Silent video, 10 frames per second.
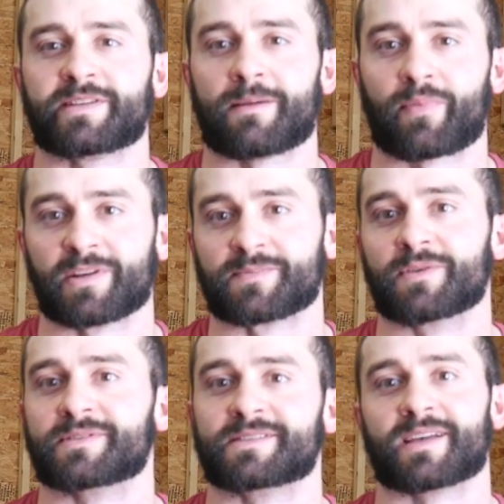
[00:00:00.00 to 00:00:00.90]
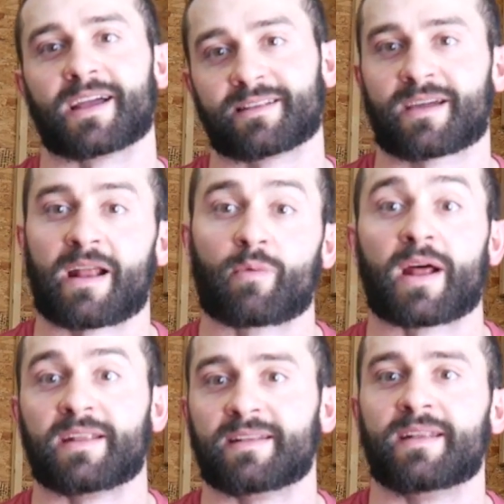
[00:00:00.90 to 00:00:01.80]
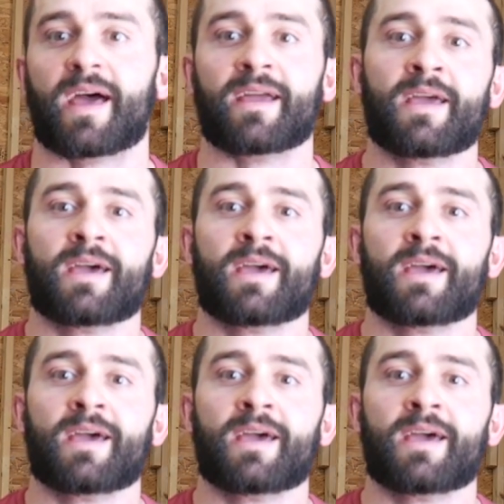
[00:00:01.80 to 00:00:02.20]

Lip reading: same principles as, like, kind of what I did today.